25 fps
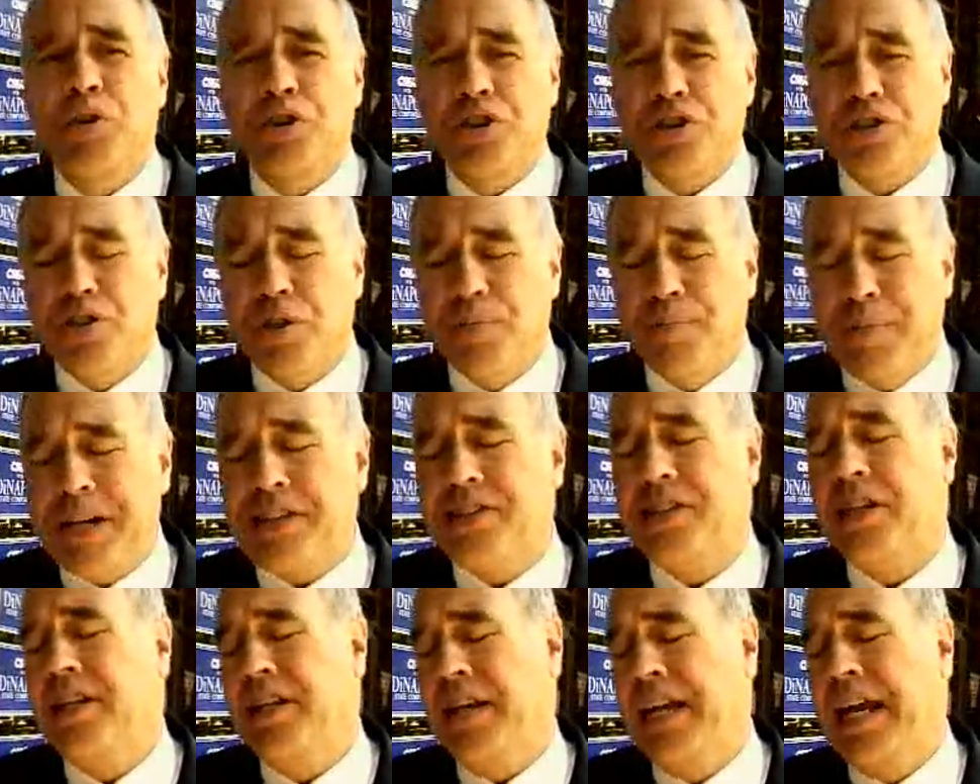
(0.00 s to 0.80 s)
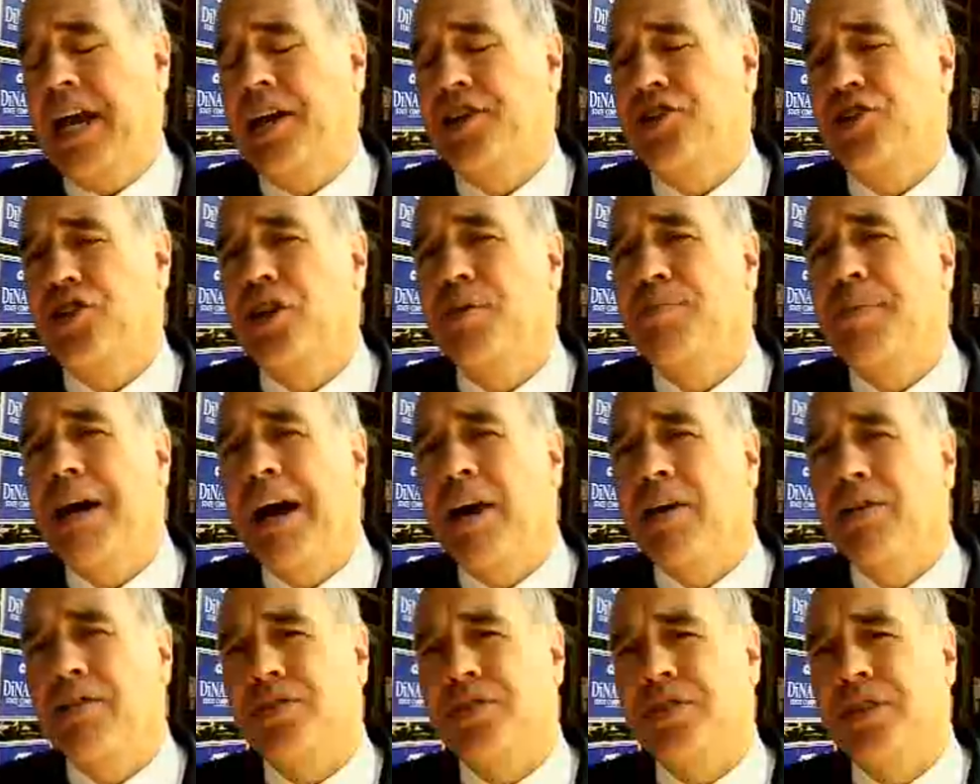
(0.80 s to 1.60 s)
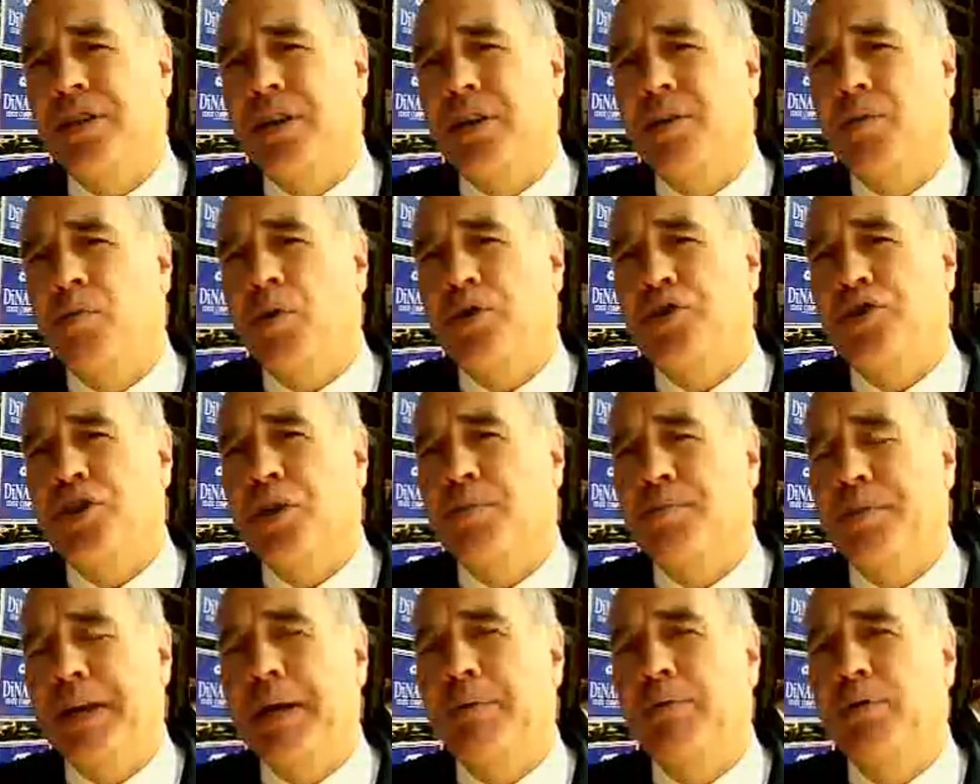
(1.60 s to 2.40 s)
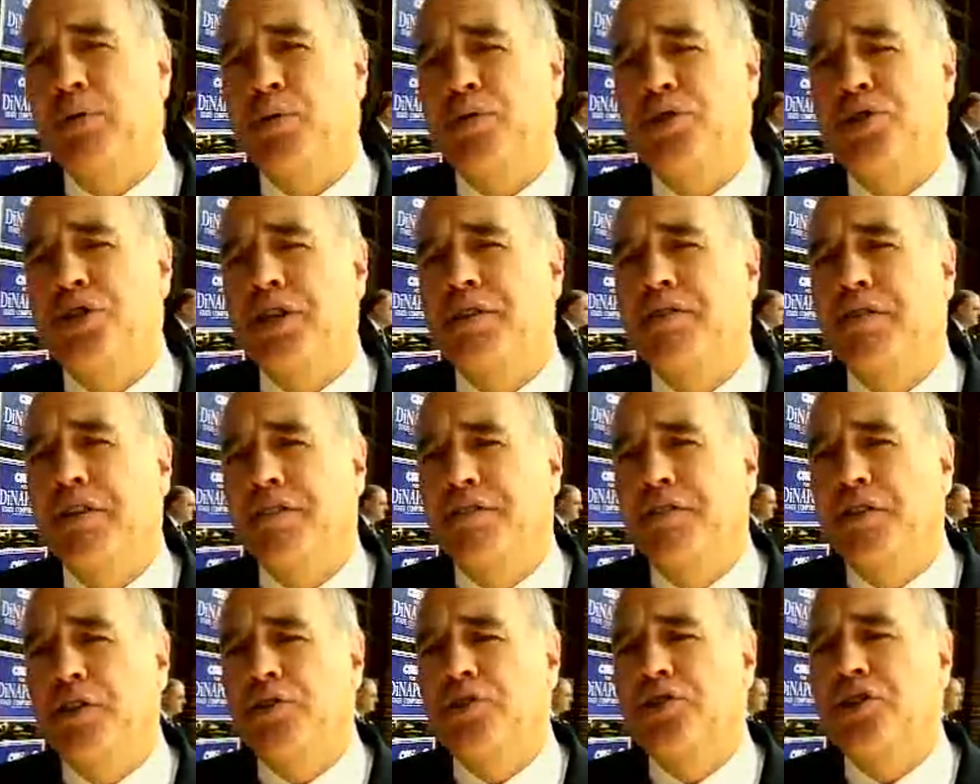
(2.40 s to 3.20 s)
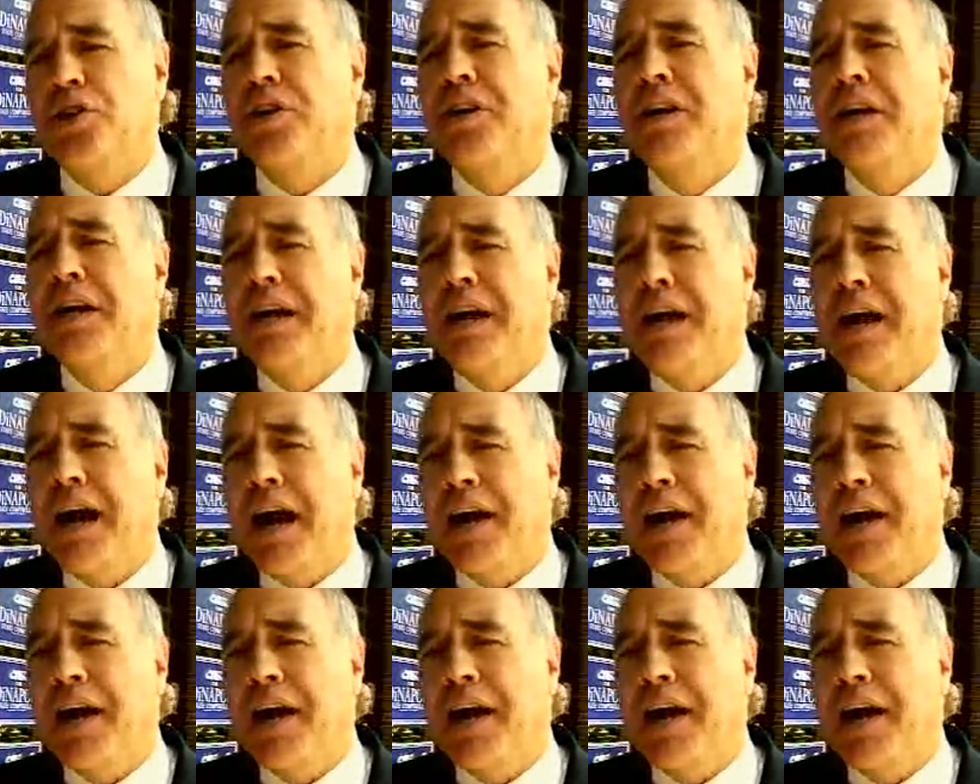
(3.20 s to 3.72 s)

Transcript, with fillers: which is the best indication about uh, what you're going to be able to achieve in the future,